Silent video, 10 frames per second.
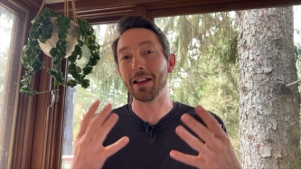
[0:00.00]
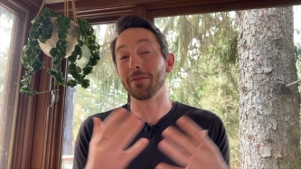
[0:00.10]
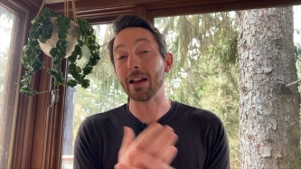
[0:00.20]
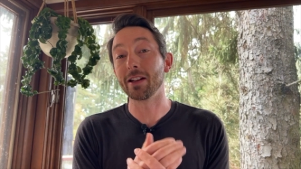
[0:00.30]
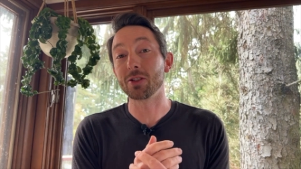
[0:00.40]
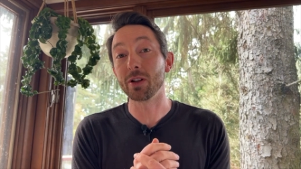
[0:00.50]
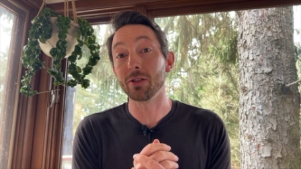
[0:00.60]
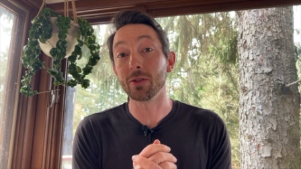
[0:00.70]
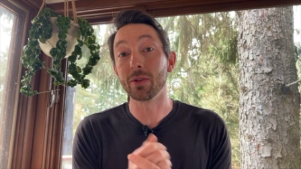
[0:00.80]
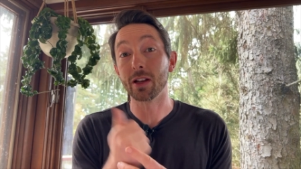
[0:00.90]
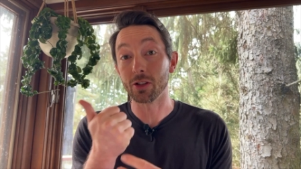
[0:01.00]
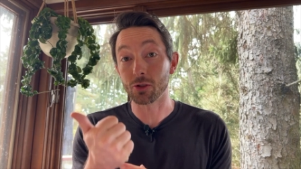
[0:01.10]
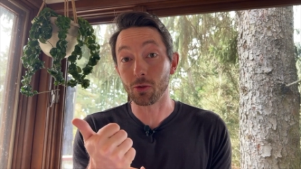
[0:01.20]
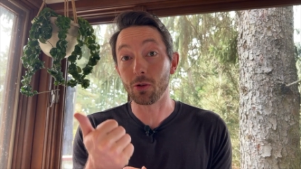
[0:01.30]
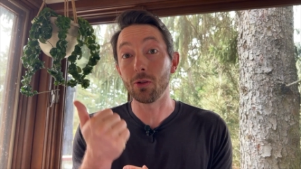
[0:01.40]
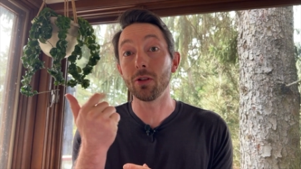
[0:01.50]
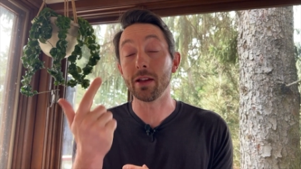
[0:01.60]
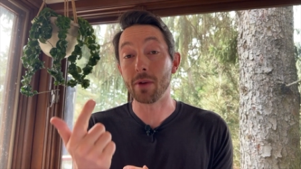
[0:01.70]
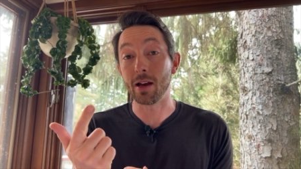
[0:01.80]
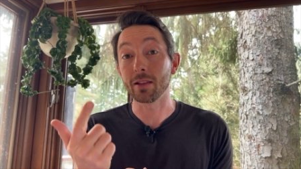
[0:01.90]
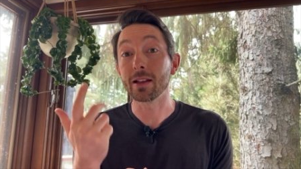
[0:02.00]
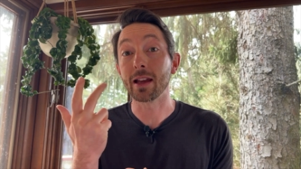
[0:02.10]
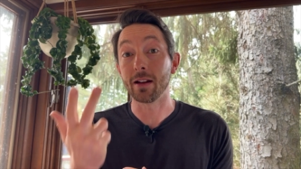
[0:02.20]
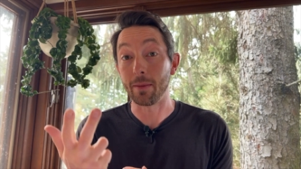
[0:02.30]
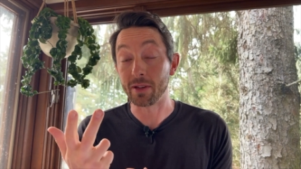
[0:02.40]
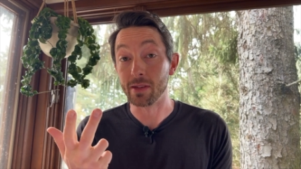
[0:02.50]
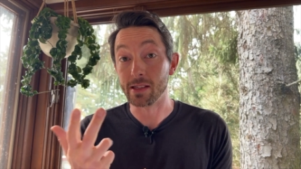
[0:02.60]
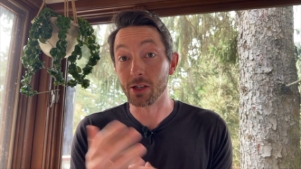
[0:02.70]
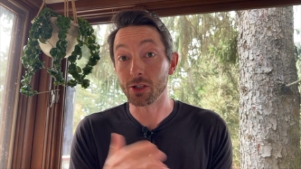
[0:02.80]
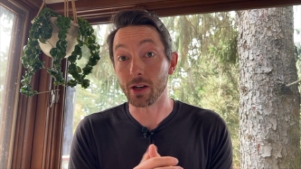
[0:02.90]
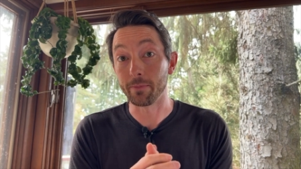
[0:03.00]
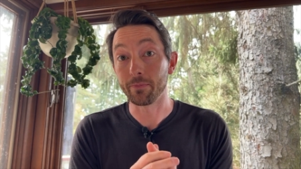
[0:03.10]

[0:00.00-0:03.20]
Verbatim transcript: advantage when you're doing control and modeling and optimization.